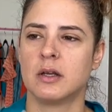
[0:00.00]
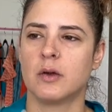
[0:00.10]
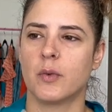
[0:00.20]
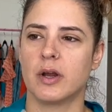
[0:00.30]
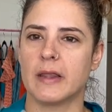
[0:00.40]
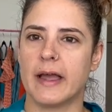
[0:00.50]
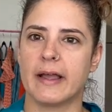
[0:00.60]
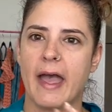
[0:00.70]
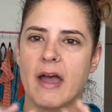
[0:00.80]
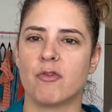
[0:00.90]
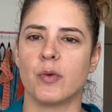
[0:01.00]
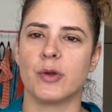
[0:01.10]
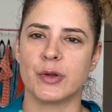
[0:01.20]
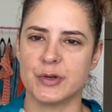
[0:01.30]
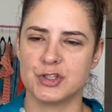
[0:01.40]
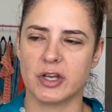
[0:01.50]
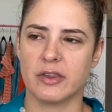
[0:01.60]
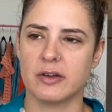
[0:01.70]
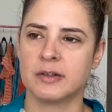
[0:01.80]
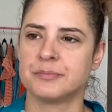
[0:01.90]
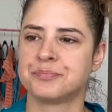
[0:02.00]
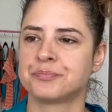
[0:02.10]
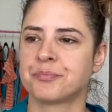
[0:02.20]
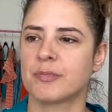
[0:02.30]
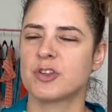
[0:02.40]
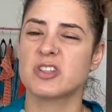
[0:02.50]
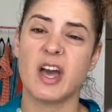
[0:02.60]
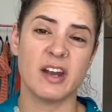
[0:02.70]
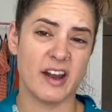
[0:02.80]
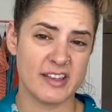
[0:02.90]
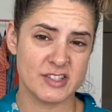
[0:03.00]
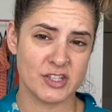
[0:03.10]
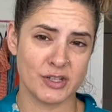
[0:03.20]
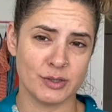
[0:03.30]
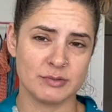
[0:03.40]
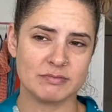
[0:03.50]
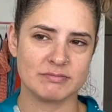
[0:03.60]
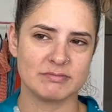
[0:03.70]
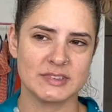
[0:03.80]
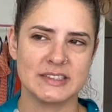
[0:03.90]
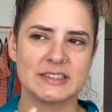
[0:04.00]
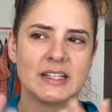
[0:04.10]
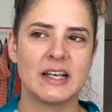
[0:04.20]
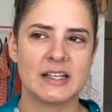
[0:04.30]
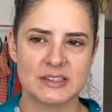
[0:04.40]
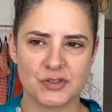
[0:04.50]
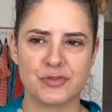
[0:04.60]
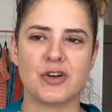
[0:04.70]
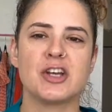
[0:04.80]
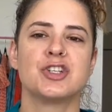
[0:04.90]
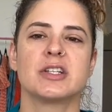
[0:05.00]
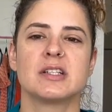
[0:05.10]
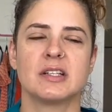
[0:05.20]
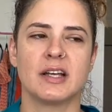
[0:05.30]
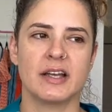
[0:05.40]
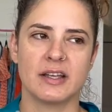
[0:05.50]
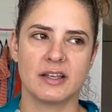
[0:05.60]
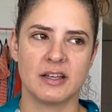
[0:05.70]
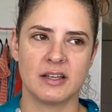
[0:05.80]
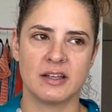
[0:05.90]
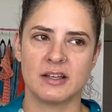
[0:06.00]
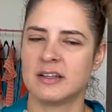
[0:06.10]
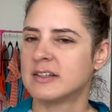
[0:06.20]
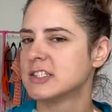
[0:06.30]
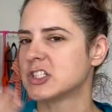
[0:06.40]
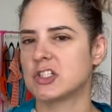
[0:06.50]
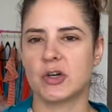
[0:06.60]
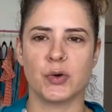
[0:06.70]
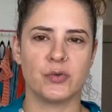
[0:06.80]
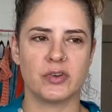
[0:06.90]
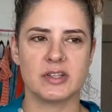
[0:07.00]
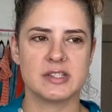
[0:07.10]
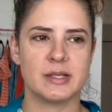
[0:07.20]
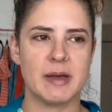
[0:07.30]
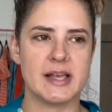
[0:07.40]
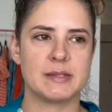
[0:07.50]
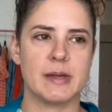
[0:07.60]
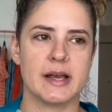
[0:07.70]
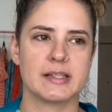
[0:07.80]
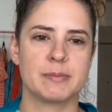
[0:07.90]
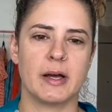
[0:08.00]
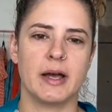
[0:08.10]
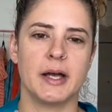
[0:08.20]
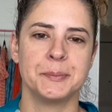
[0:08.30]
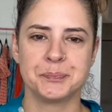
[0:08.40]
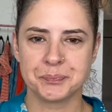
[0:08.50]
where like everyone knew each other. It's kind of nice too it's refreshing to like start over in some aspects, but